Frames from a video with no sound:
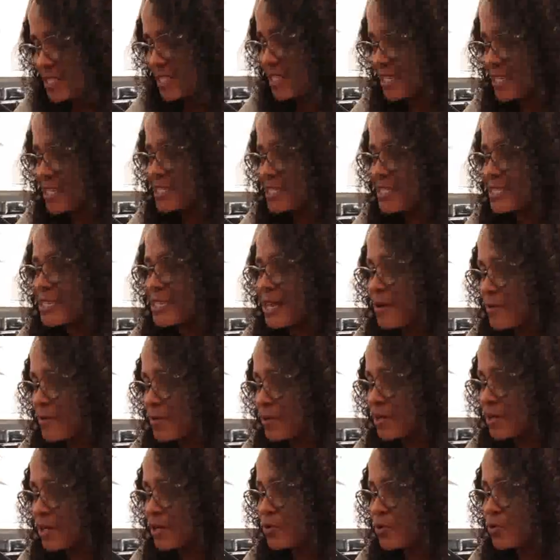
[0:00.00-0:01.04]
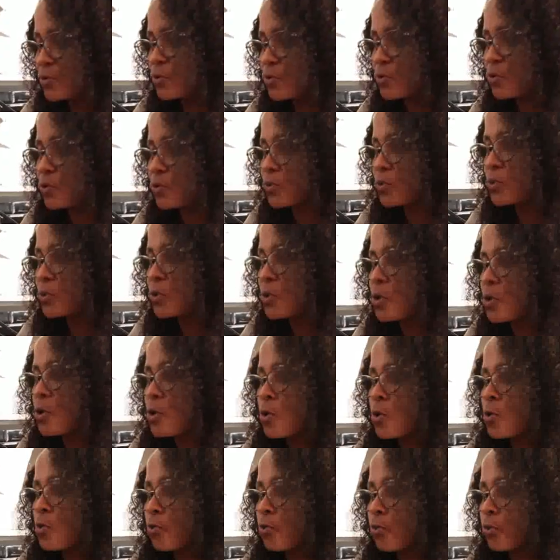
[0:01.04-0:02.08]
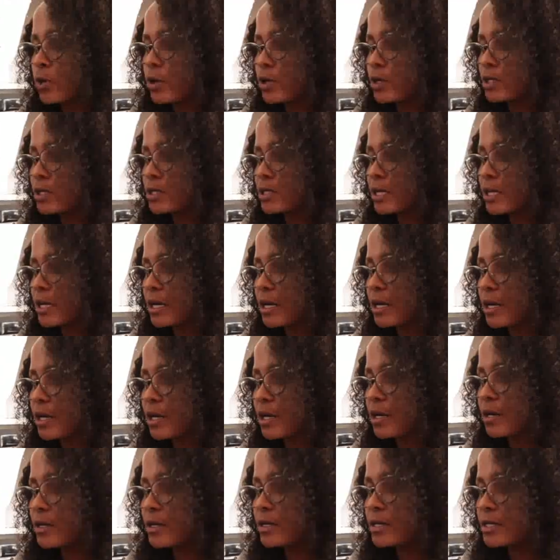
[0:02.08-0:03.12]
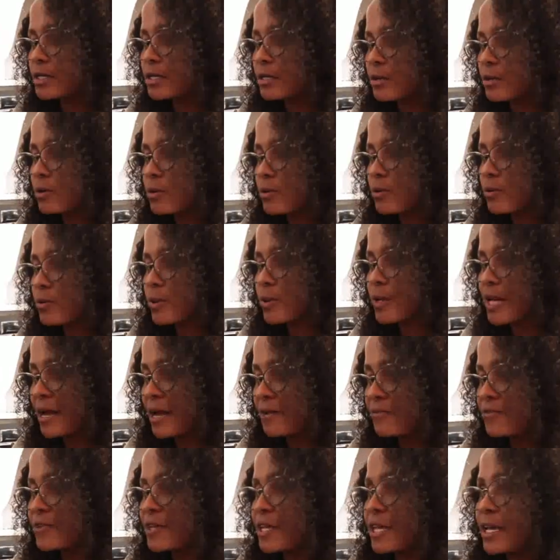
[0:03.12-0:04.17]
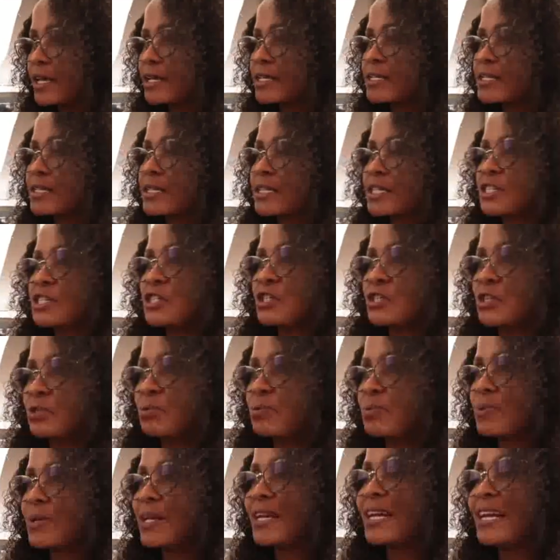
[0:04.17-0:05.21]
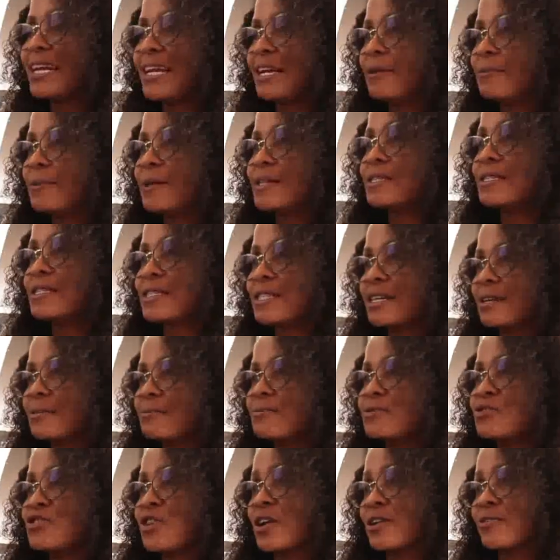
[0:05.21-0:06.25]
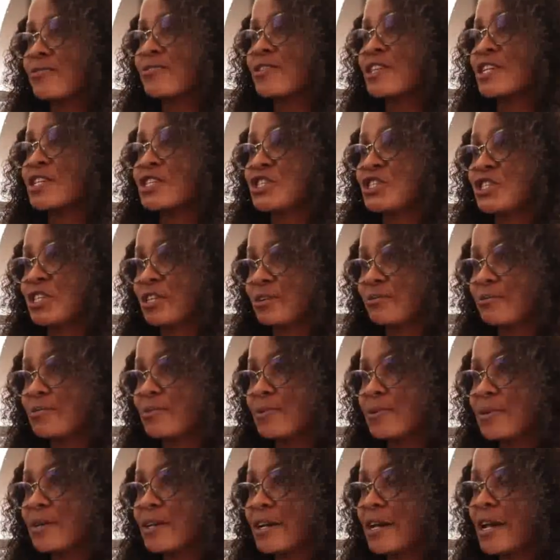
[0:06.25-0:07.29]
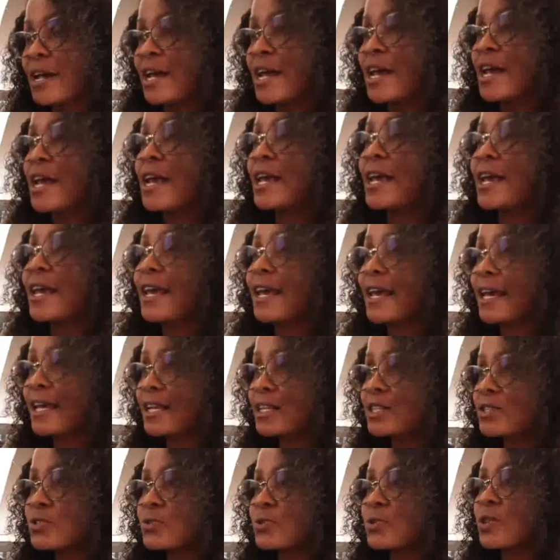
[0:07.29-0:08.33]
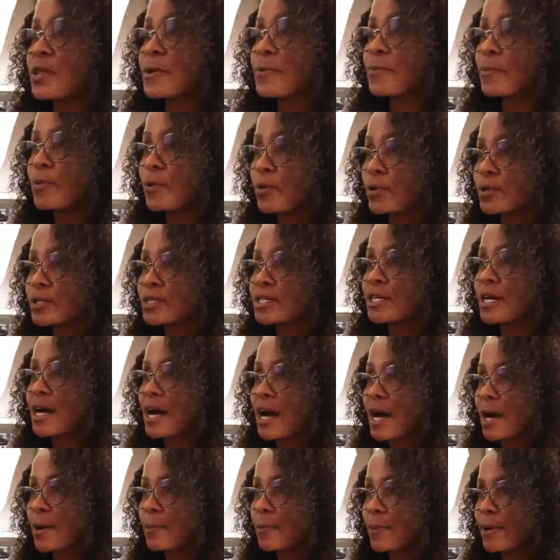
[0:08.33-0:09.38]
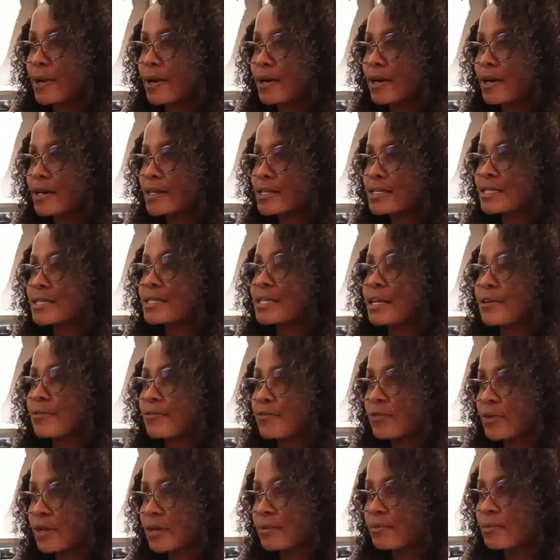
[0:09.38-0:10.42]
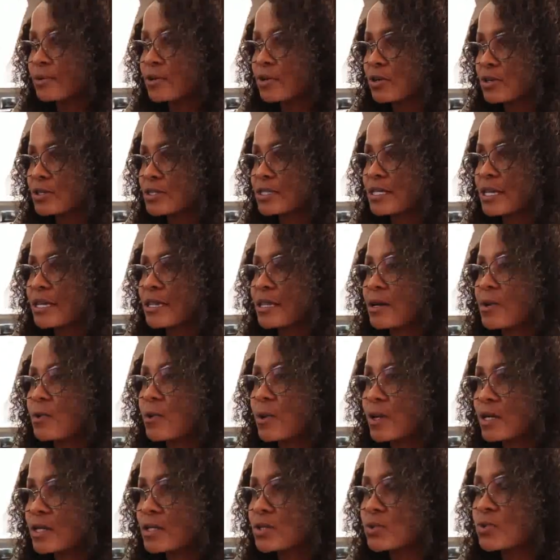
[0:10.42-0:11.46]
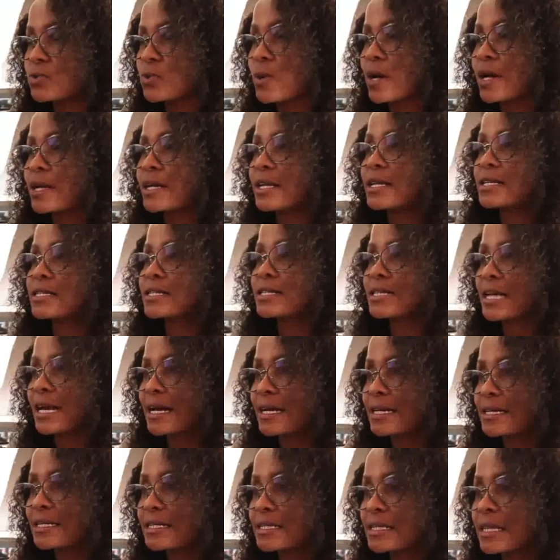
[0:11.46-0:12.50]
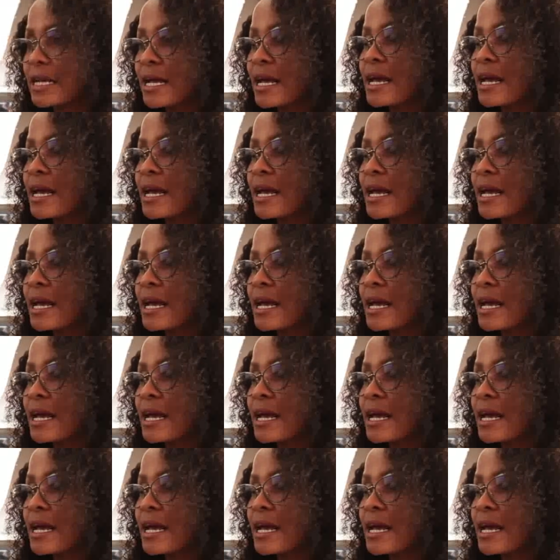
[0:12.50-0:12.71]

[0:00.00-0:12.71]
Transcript: is someone who will navigate the ship, in layman's term, drive the ship into the port harbor safely, because they're the ones who understand